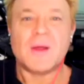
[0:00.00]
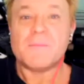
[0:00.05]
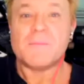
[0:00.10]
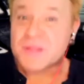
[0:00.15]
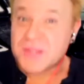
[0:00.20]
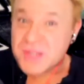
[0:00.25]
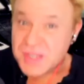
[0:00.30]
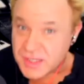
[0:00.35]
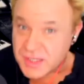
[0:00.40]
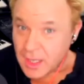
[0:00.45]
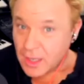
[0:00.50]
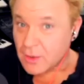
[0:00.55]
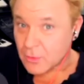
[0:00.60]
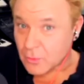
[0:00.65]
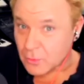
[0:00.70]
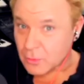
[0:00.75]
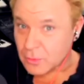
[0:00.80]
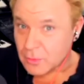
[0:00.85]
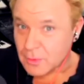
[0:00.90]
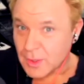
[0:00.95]
but
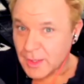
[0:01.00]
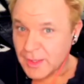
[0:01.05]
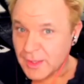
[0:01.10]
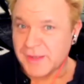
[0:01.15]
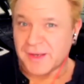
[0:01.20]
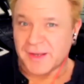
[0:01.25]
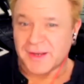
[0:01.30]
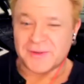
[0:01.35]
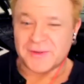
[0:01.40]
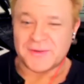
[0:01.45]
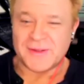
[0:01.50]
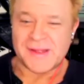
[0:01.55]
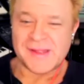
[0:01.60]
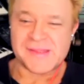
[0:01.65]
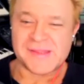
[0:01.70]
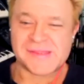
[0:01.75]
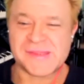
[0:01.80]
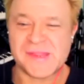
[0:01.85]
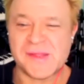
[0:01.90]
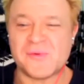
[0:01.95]
still, you know, it's
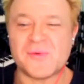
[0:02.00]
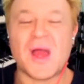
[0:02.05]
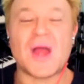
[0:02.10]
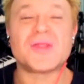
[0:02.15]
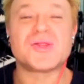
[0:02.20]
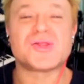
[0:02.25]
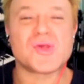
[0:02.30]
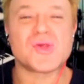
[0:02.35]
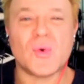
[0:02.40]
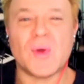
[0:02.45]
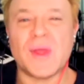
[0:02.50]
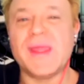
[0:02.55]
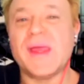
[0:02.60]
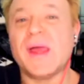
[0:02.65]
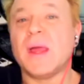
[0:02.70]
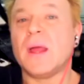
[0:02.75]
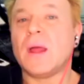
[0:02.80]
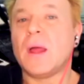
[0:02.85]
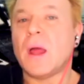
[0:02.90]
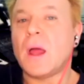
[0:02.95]
still a joy
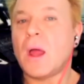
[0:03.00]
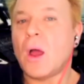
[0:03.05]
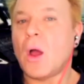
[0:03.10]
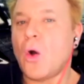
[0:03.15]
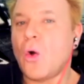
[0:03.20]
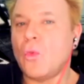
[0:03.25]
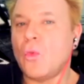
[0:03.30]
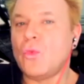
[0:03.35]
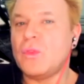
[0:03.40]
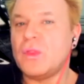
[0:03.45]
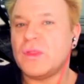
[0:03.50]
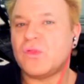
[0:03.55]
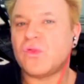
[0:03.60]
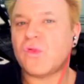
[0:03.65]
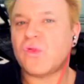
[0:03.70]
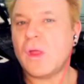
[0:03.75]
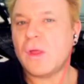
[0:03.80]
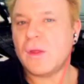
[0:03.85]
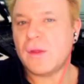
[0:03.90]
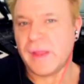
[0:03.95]
on the
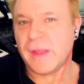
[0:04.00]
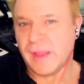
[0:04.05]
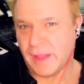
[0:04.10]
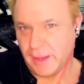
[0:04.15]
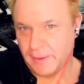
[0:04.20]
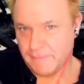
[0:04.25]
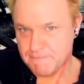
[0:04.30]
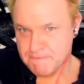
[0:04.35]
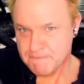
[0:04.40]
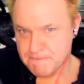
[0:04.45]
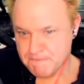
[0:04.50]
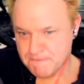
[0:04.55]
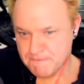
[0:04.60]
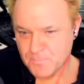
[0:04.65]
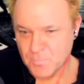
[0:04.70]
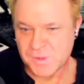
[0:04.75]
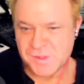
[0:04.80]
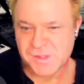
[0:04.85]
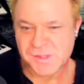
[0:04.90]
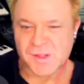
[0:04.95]
journey,
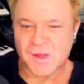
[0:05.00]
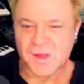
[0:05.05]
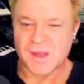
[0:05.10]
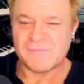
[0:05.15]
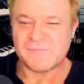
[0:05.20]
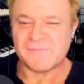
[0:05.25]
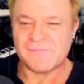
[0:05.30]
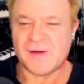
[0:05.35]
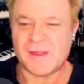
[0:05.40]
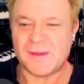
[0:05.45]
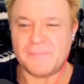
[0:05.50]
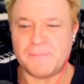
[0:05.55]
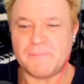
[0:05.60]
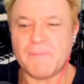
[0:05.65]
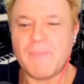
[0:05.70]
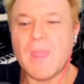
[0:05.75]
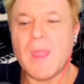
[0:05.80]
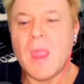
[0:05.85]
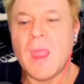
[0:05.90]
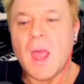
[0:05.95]
which is kind of fun.
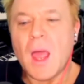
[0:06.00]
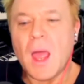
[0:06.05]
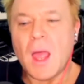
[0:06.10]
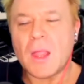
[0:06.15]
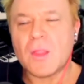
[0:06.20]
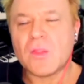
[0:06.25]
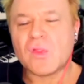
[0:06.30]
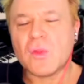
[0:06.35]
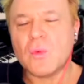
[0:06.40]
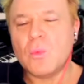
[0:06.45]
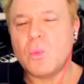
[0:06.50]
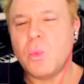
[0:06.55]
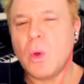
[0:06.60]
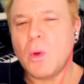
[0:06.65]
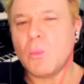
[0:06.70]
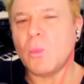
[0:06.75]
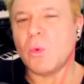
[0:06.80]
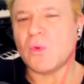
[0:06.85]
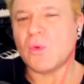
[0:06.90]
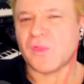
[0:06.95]
So what was